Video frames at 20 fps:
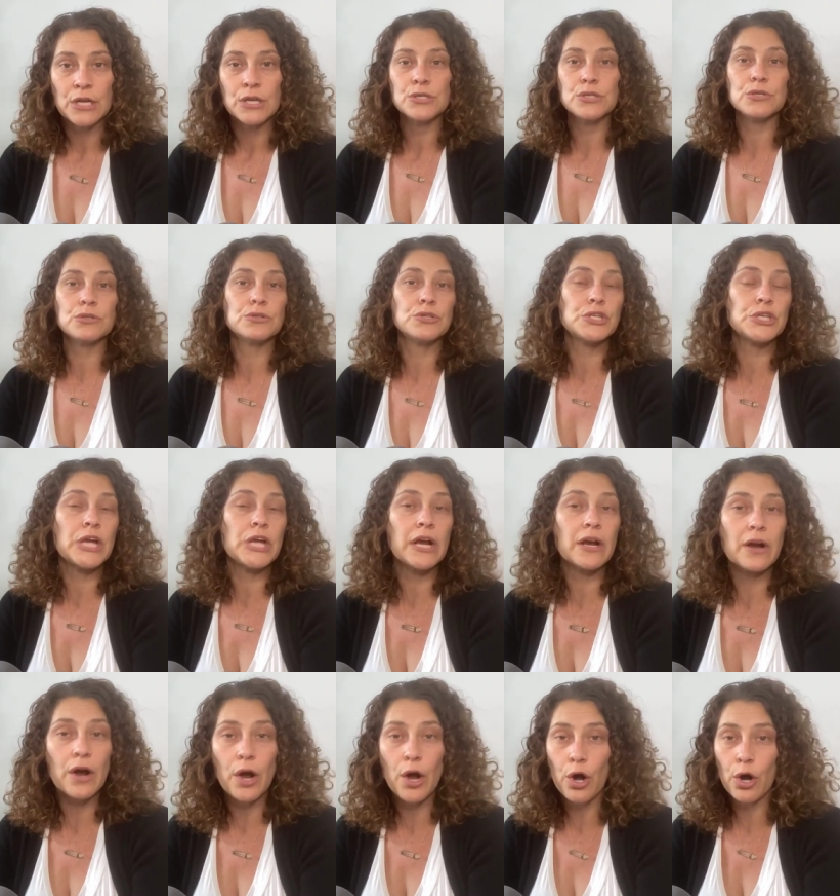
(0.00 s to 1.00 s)
to
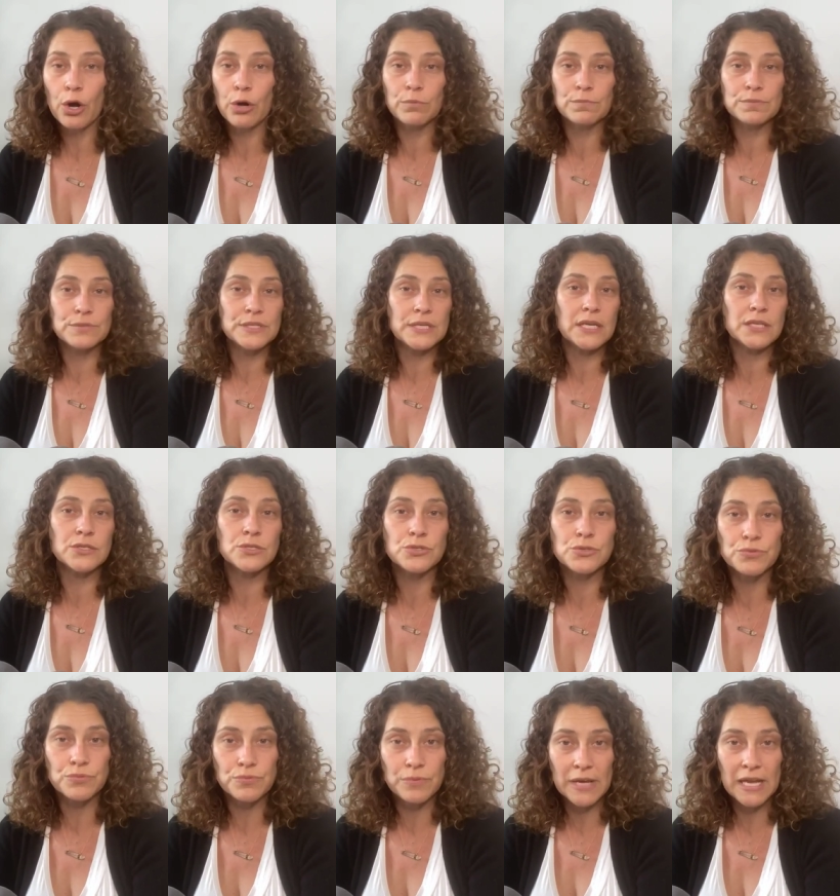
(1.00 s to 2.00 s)
share hopes and
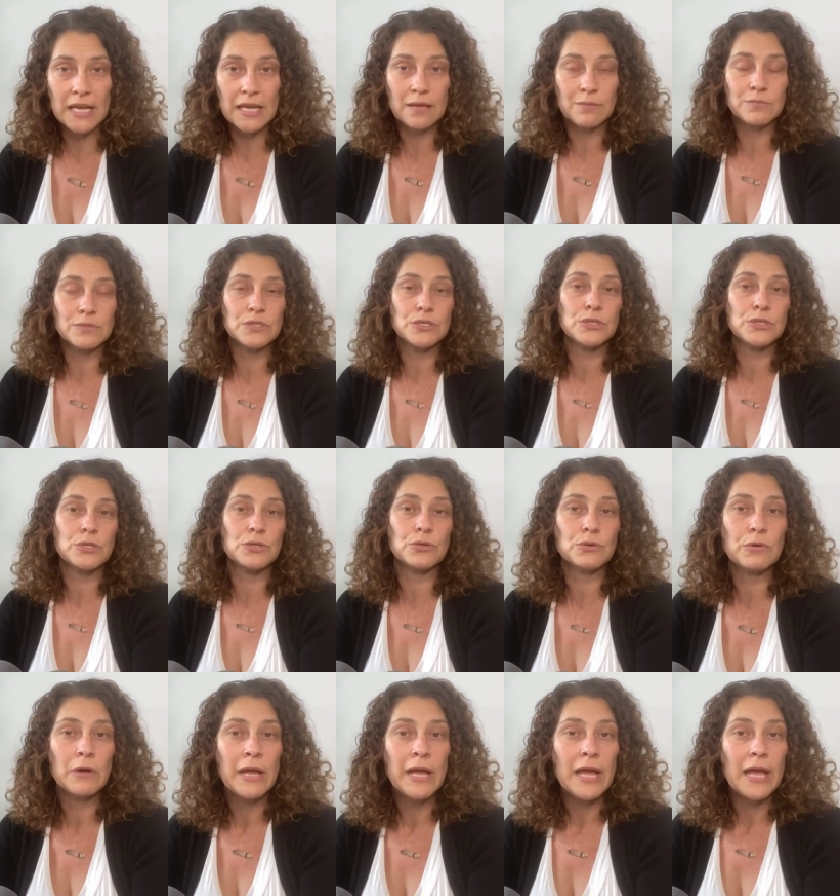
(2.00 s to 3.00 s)
dreams,
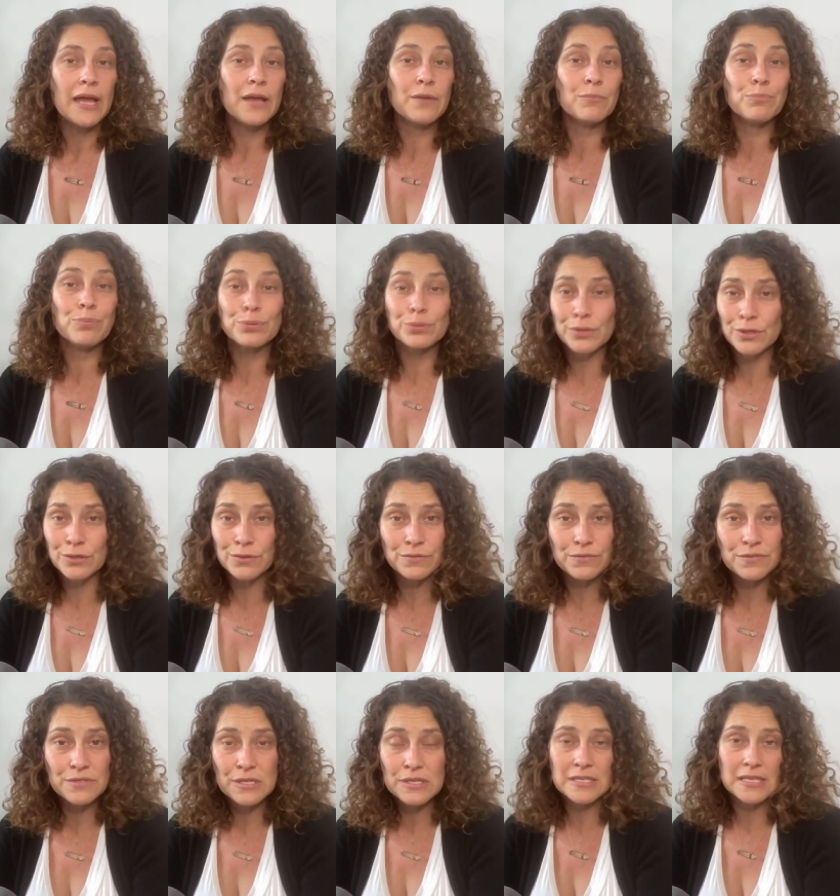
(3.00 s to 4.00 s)
to improve
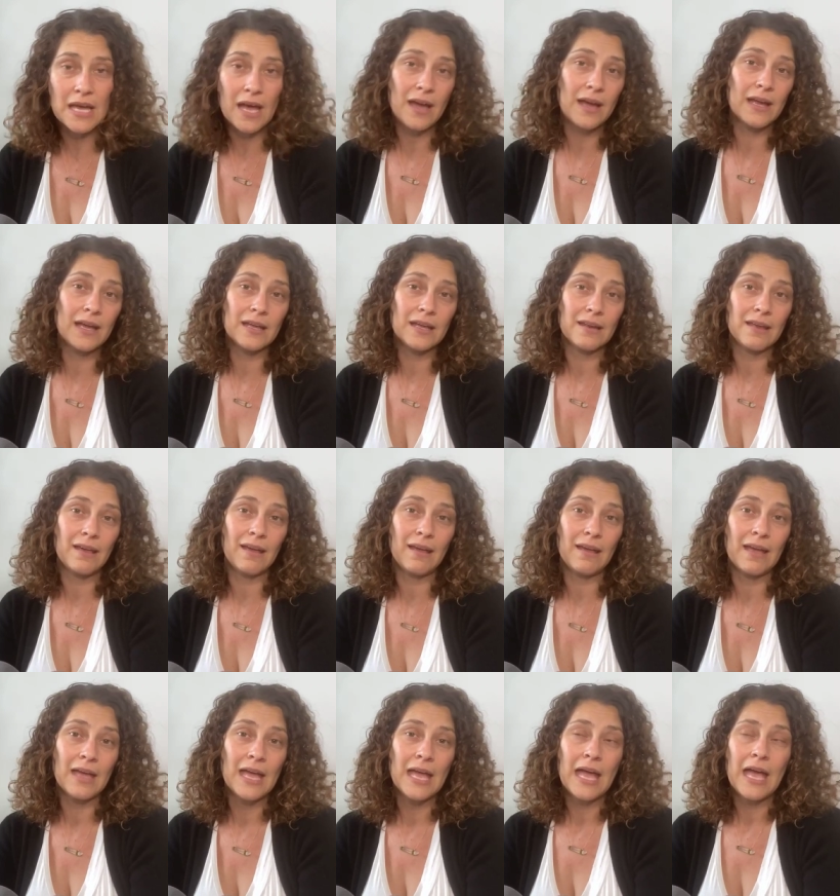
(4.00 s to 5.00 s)

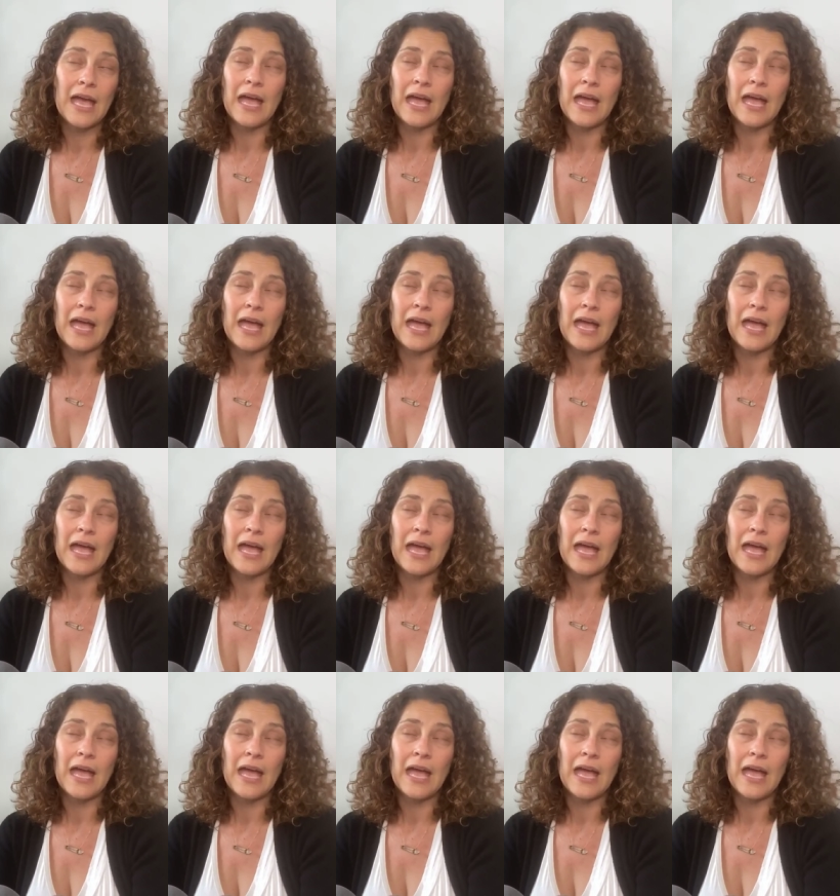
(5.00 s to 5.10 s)
society,